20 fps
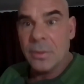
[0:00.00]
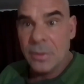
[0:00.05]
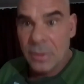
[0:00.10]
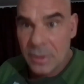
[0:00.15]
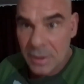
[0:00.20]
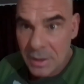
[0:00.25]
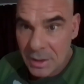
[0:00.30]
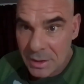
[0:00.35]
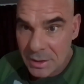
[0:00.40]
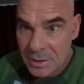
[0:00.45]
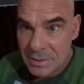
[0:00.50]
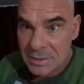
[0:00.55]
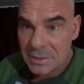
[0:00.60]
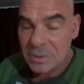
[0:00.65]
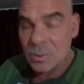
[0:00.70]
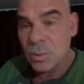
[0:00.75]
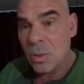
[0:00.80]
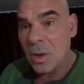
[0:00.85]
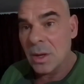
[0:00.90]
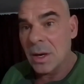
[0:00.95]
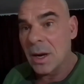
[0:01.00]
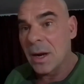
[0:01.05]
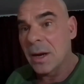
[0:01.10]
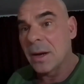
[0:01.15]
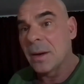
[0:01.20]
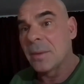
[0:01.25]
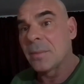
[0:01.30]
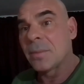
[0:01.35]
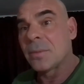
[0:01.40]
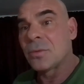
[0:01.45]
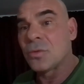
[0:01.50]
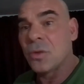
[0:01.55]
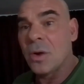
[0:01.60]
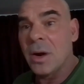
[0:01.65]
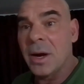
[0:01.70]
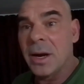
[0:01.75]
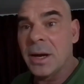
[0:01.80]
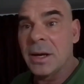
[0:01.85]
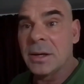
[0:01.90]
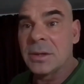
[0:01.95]
This is what I am
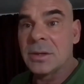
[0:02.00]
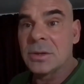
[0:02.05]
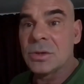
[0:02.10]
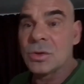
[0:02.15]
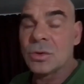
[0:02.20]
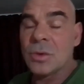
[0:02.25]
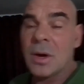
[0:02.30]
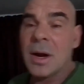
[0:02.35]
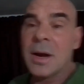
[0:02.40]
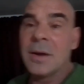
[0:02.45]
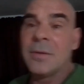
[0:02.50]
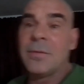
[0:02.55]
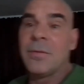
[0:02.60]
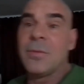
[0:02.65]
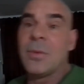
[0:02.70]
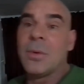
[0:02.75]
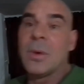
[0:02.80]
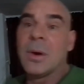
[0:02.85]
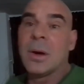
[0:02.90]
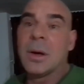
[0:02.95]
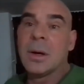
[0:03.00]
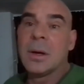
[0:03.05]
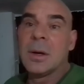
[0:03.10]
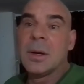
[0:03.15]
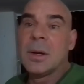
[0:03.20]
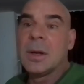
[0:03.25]
trying to strive for.